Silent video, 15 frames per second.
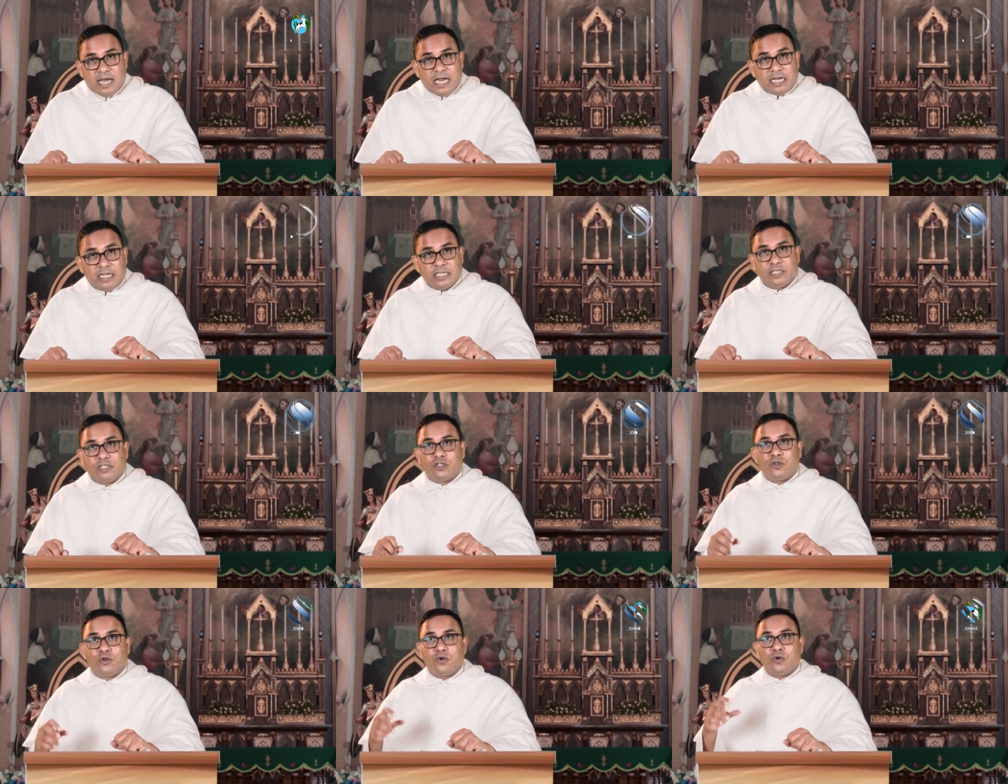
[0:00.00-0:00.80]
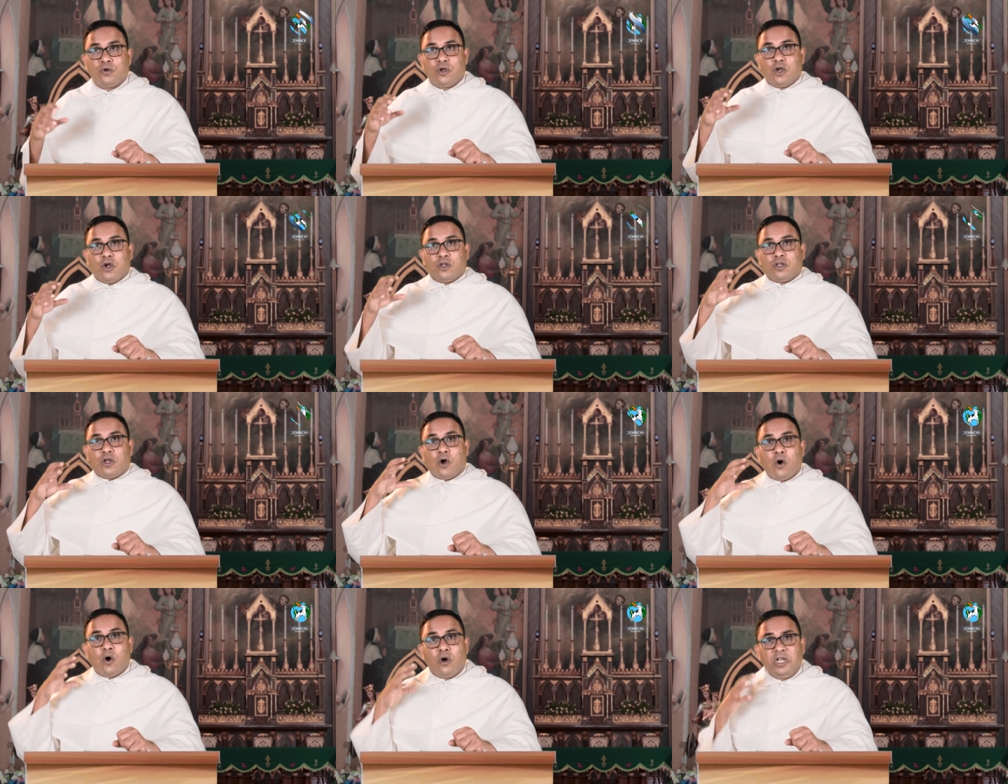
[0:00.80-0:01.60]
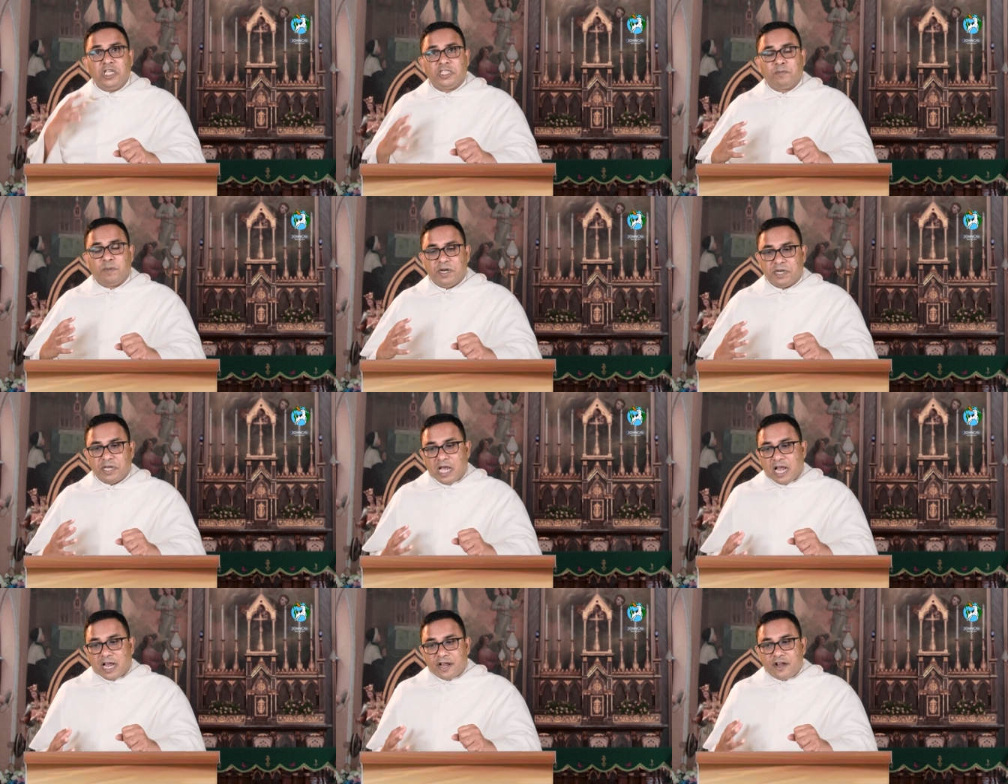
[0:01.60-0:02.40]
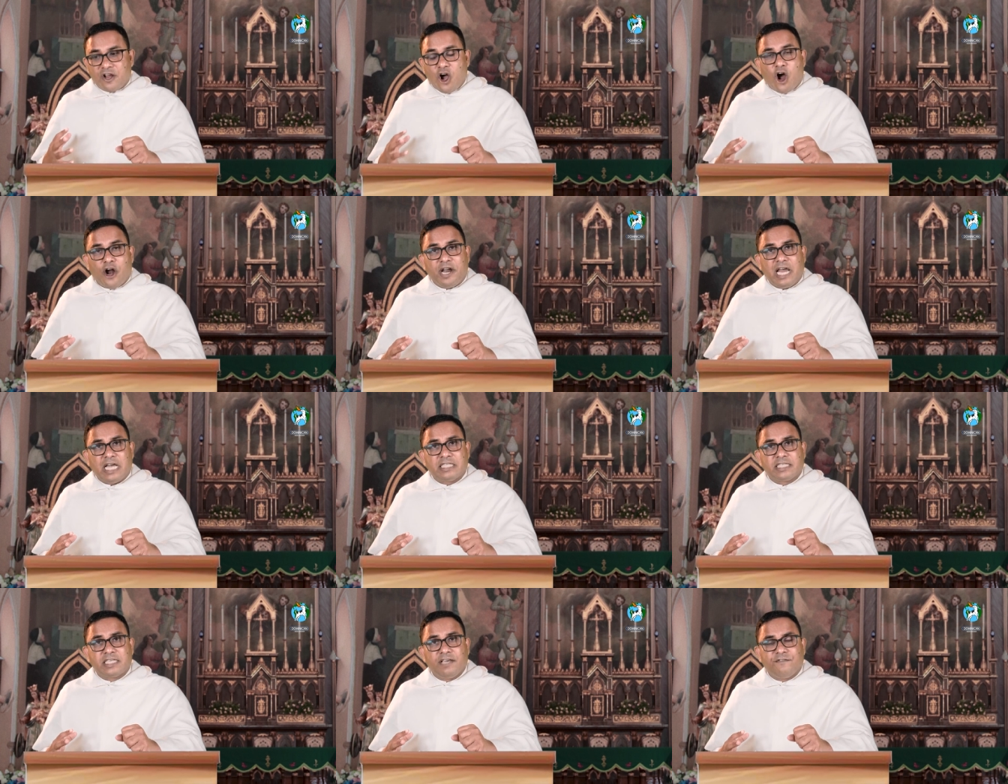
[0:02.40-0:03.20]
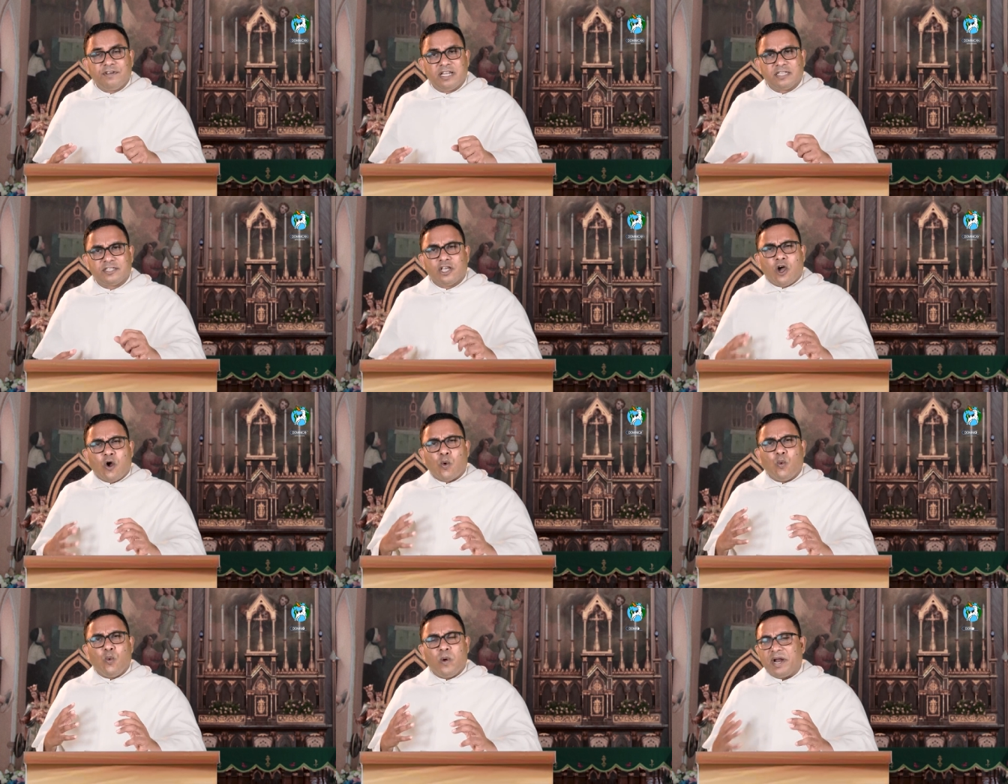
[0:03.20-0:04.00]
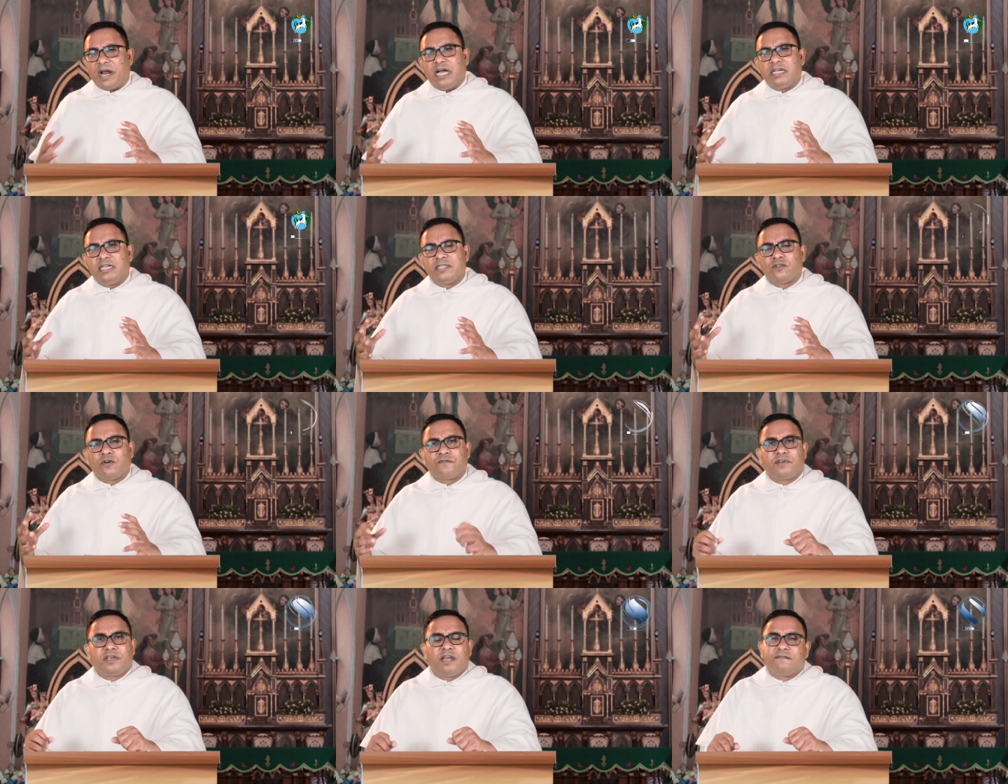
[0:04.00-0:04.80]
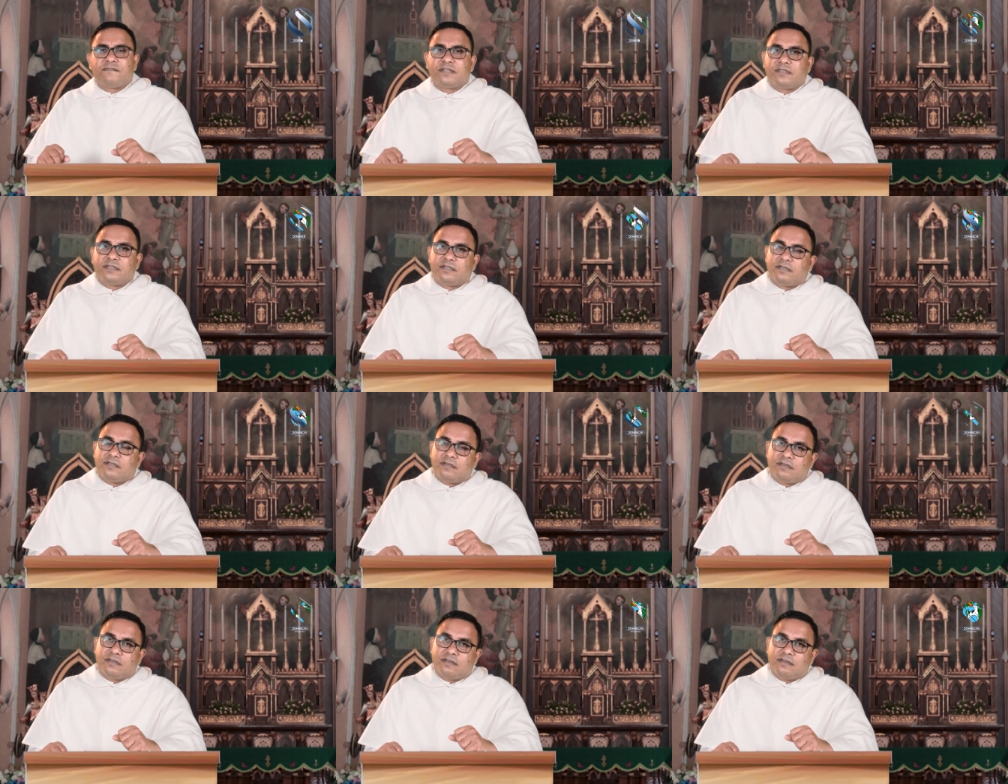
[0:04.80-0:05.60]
It is through the Holy Spirit God has given us varieties of gifts.